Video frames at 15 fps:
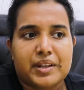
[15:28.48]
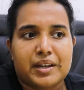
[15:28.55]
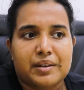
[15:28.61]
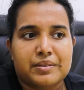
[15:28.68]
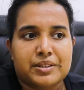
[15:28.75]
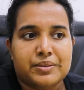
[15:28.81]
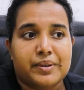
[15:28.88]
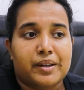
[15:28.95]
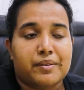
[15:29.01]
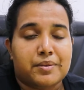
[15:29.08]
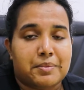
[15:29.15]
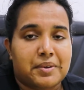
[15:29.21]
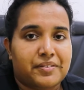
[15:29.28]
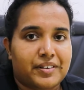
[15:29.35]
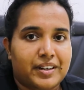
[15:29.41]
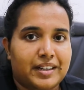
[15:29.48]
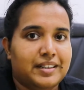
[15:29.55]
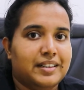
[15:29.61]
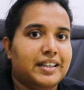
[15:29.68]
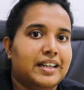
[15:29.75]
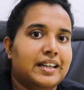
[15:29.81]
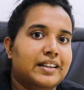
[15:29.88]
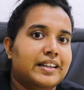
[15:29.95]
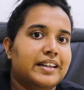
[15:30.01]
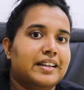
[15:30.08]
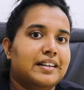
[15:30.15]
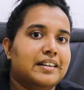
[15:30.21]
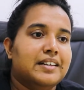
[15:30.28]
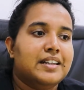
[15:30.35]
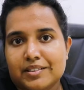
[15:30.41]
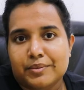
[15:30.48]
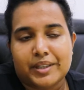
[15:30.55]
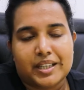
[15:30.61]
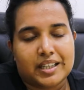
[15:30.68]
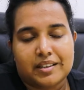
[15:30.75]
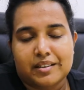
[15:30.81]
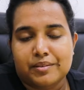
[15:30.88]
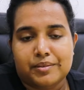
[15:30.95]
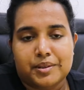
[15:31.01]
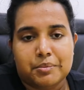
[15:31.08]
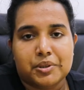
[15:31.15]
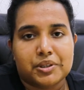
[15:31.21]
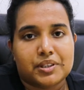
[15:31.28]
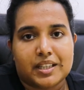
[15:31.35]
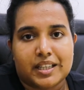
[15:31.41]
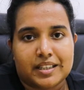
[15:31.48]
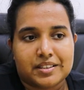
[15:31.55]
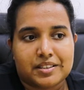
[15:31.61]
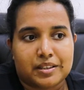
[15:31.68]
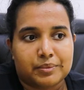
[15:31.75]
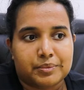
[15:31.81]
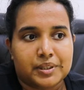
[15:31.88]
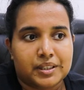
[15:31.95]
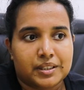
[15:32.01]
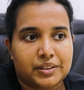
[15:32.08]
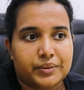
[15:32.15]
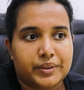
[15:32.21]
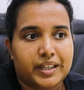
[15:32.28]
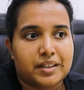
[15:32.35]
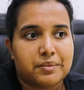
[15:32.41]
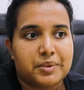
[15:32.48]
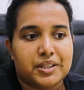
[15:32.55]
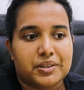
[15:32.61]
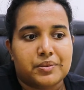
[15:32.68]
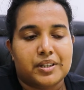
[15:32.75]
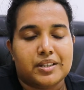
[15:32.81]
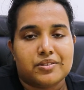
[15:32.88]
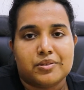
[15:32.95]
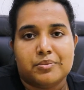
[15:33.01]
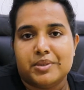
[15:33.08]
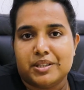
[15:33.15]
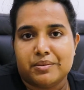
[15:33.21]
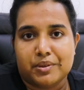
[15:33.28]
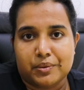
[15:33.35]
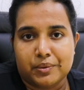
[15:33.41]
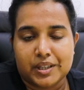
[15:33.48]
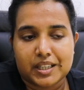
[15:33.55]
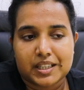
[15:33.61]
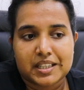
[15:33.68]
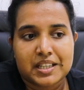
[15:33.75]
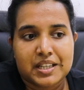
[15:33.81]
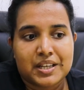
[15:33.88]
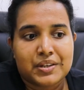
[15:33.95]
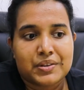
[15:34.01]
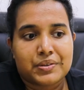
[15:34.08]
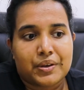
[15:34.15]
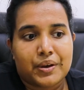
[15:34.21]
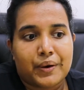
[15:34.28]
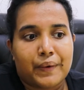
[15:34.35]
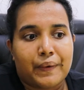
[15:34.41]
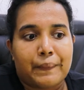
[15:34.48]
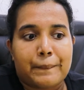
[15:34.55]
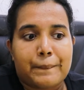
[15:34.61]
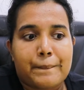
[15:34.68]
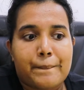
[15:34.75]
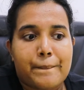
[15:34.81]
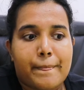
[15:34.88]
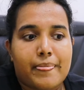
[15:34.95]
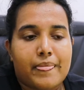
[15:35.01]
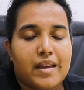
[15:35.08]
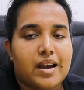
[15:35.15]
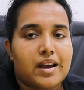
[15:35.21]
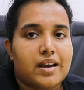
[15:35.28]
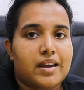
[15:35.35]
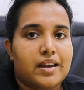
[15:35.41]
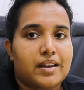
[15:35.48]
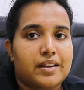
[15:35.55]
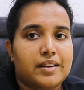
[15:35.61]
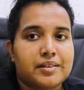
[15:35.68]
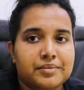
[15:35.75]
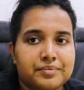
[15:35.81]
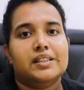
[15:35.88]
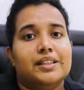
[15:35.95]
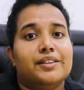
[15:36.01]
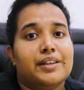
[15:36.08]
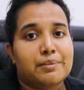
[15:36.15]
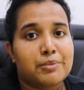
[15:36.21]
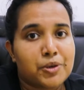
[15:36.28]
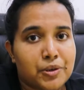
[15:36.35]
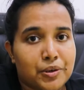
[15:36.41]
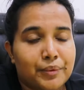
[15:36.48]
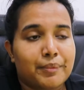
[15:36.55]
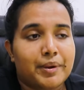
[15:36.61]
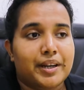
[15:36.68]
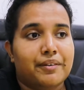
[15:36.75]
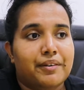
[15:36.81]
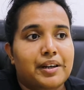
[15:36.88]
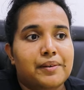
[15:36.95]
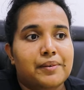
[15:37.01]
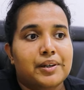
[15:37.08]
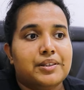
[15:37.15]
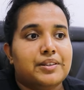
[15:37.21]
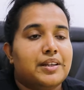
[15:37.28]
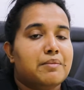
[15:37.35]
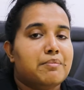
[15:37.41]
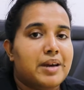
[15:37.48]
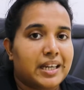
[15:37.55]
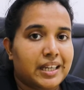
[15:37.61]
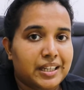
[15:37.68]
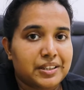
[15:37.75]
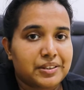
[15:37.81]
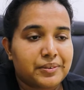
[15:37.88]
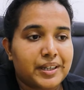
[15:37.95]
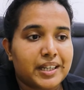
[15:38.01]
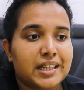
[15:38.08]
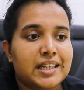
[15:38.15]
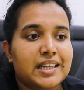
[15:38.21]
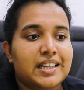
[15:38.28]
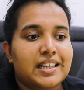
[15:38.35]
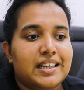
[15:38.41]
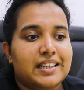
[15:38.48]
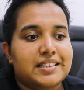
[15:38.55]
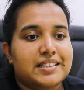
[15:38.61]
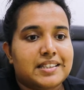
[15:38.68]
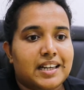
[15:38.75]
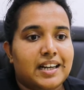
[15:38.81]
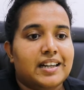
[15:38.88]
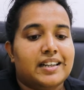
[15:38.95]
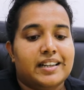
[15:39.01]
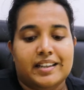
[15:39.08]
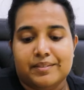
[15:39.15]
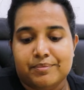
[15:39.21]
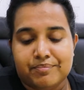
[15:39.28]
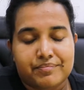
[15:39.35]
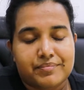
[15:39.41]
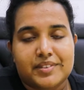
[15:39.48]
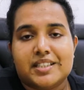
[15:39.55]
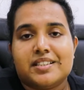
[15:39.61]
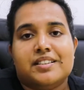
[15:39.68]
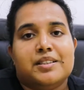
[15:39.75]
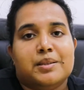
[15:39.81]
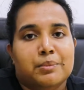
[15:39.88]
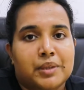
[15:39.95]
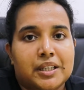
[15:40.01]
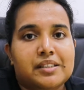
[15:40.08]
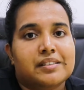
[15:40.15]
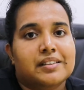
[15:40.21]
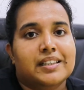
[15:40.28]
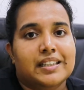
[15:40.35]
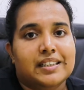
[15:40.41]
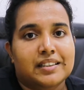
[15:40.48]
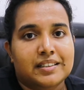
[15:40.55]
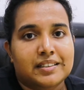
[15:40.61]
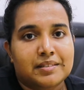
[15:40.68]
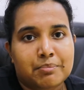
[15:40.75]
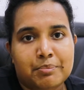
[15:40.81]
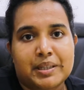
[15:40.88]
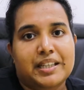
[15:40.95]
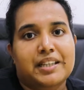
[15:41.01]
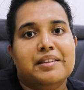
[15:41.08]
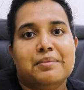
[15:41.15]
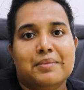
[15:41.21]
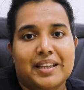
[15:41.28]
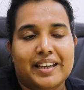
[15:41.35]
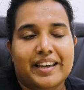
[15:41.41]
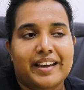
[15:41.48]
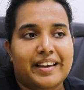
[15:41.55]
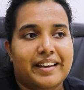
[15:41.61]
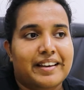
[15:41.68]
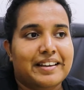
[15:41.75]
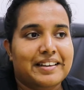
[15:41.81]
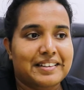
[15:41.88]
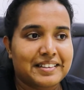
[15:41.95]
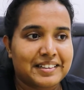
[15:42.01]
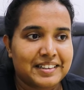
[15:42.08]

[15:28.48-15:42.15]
I was doing it with my friend, and then we both kind of stopped doing it because we got so busy with work. So now that I'm home, I really want to get back into it and start, and there's a gym literally beneath me, and